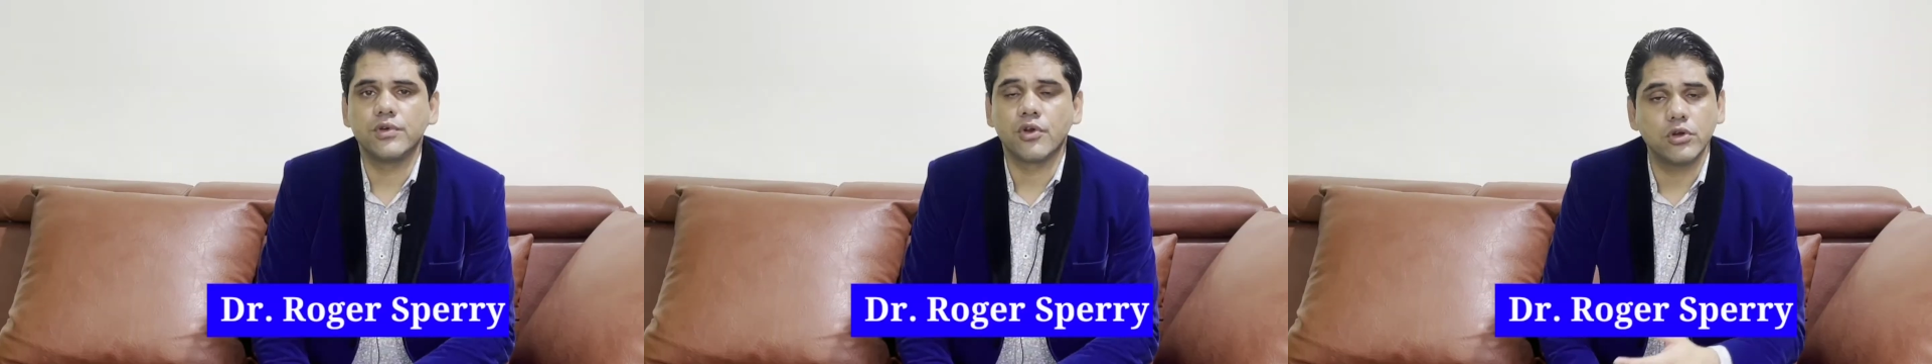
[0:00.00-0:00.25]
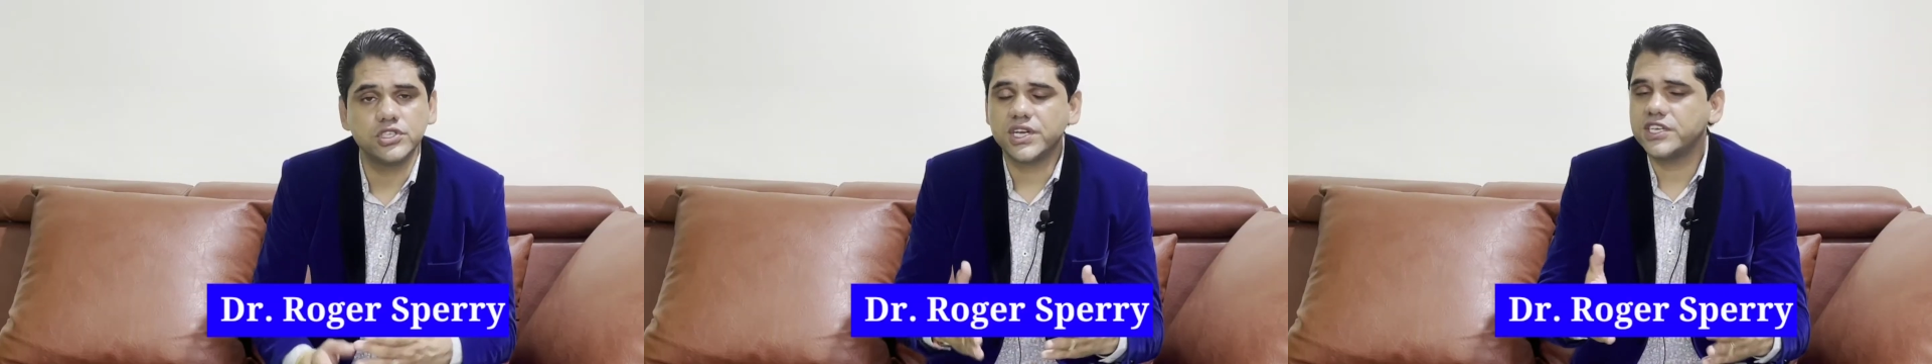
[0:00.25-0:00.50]

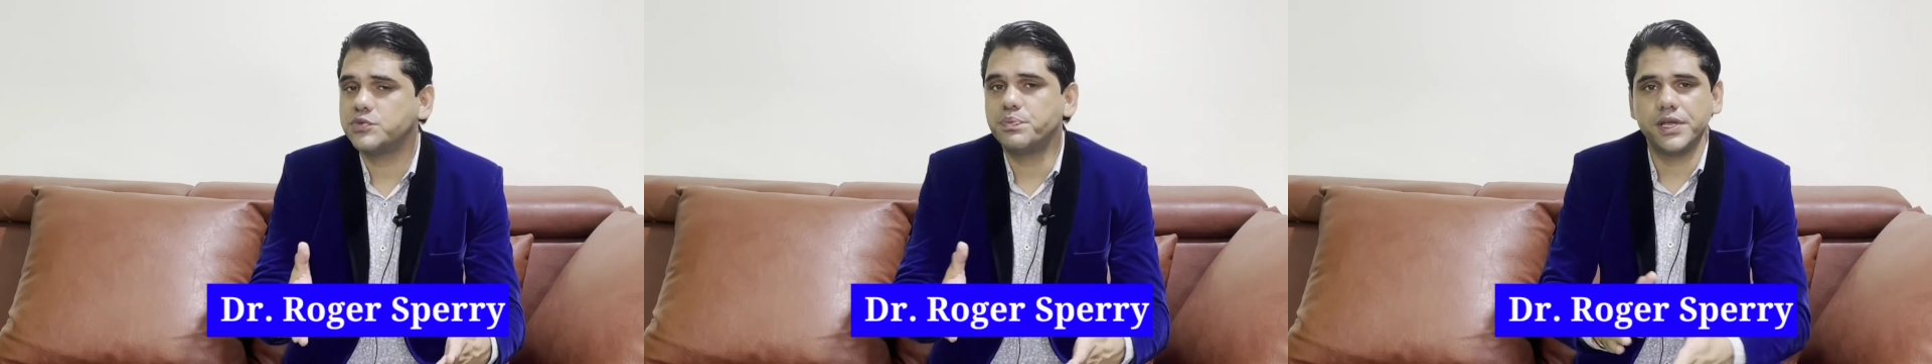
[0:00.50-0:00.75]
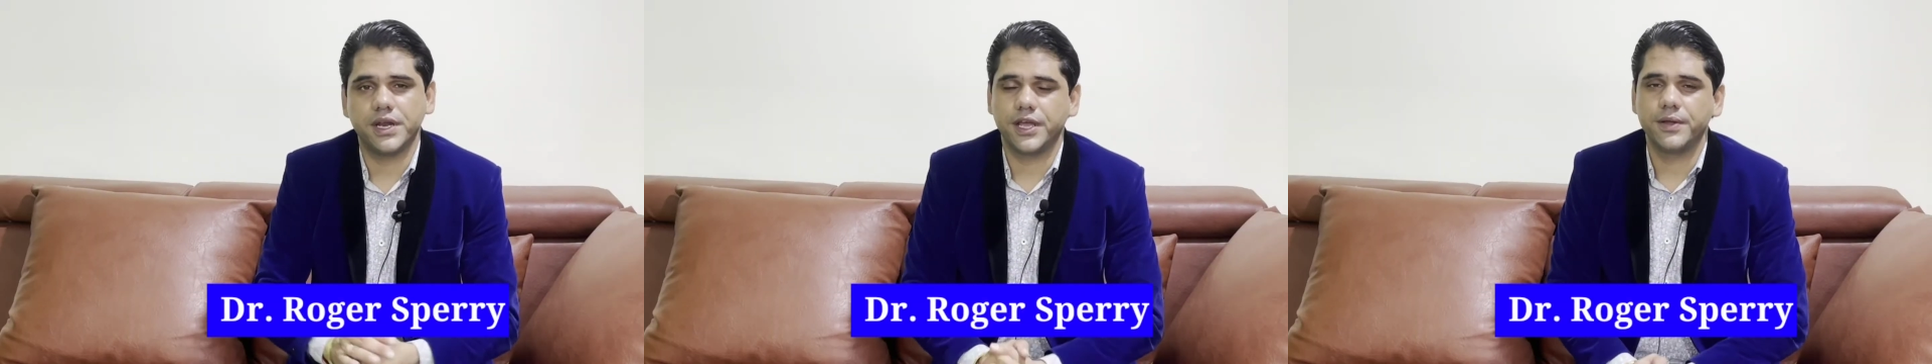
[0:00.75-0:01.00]
Roger
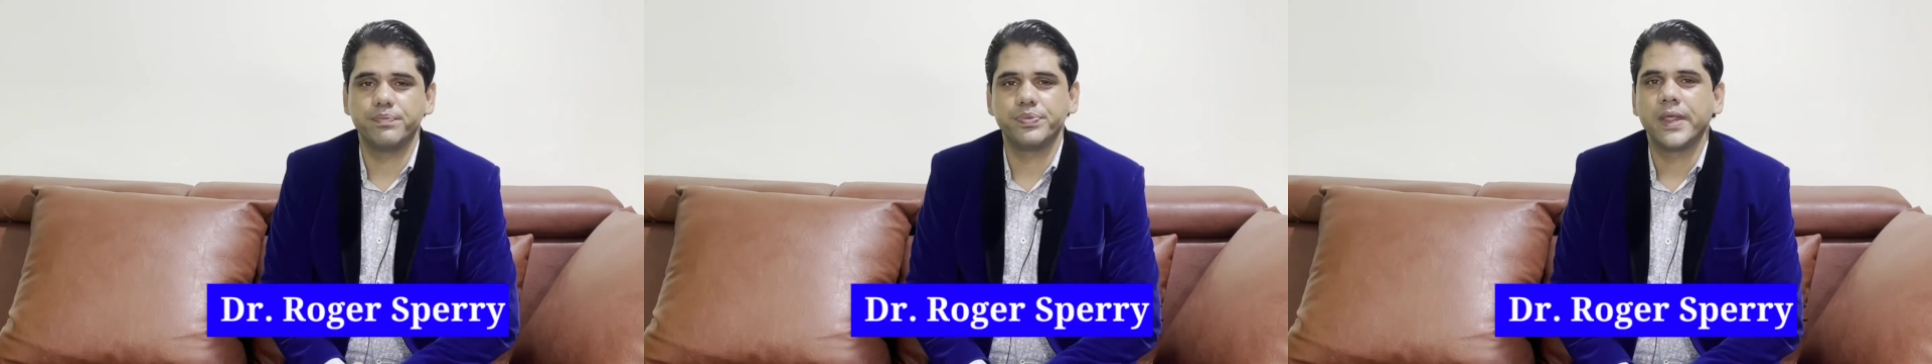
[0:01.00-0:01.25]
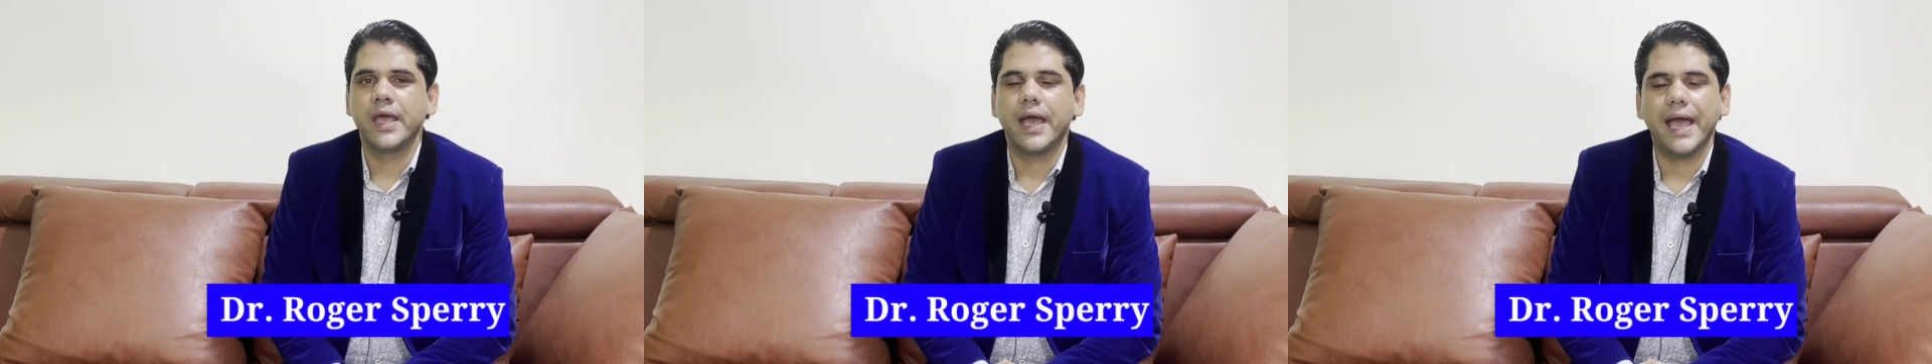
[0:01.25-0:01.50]
Spire.
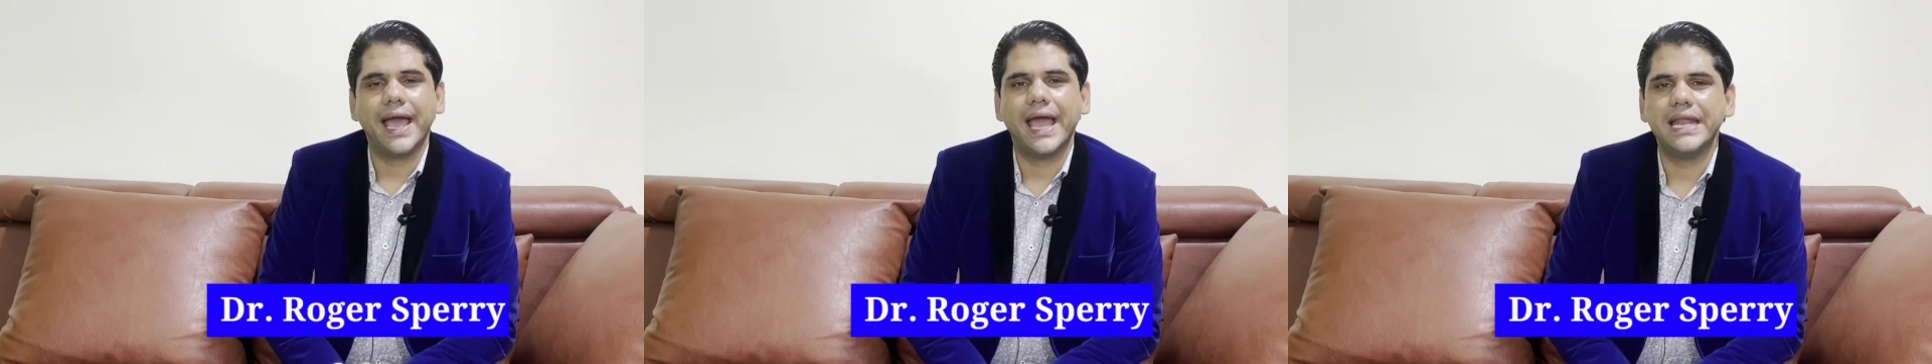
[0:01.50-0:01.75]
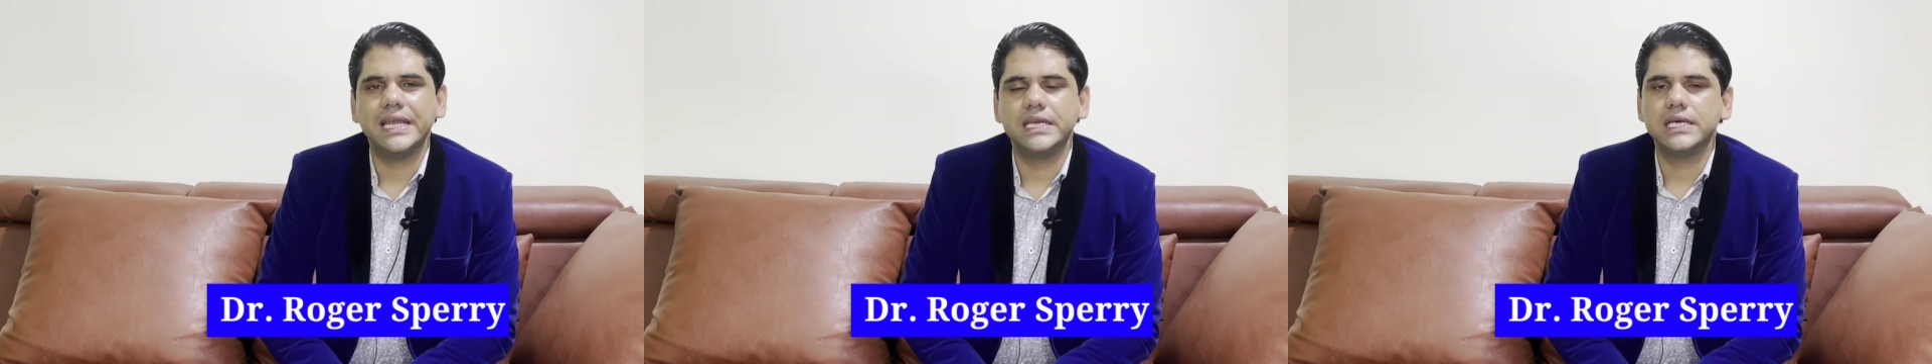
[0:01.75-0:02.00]

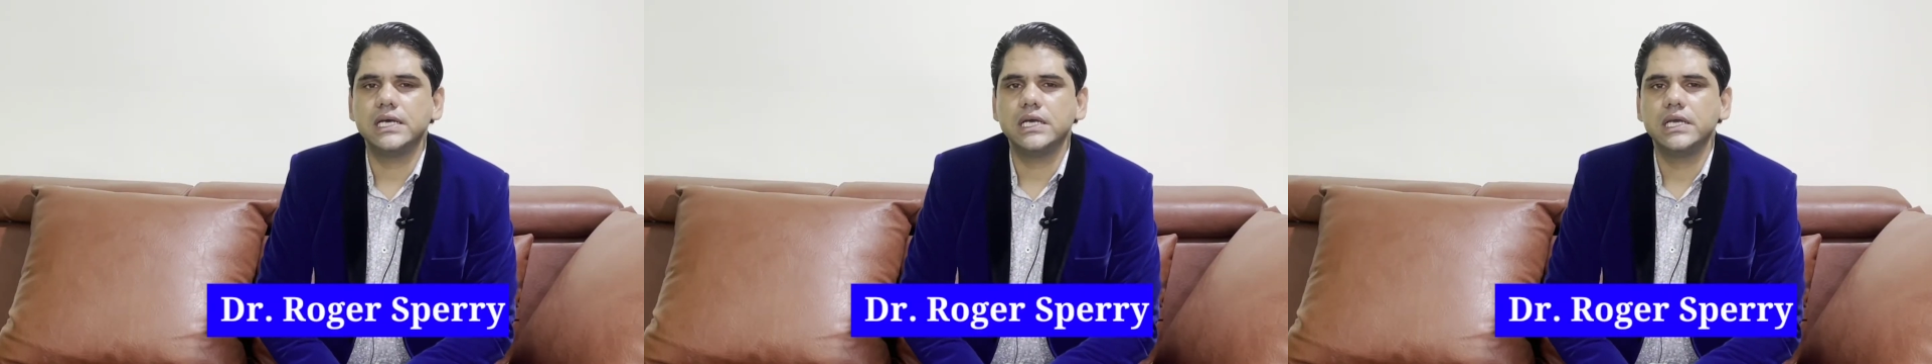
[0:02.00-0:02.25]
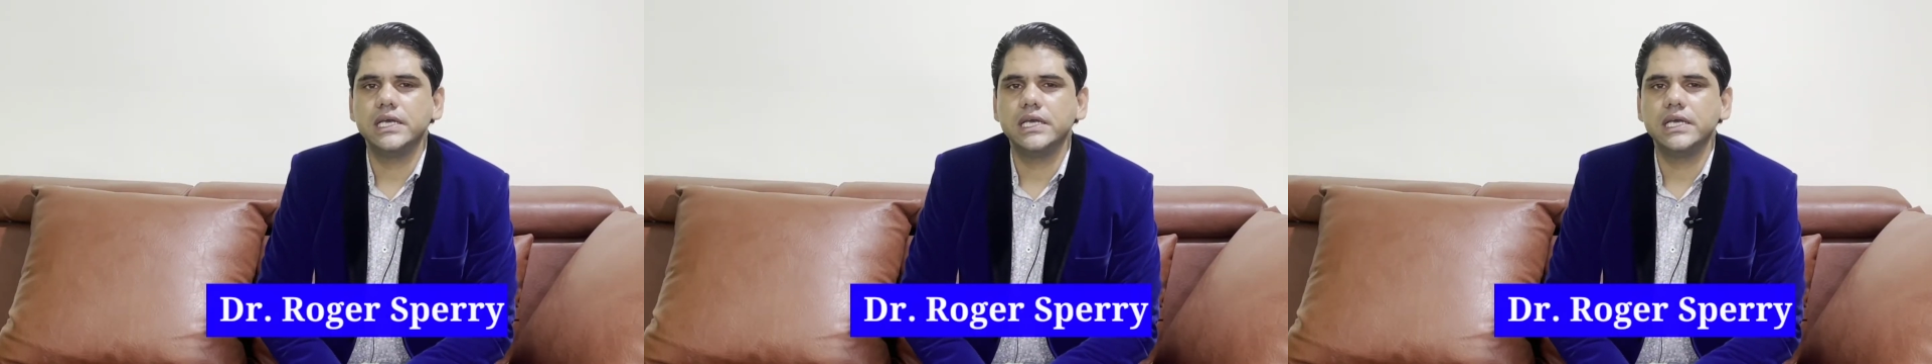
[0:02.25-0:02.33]
And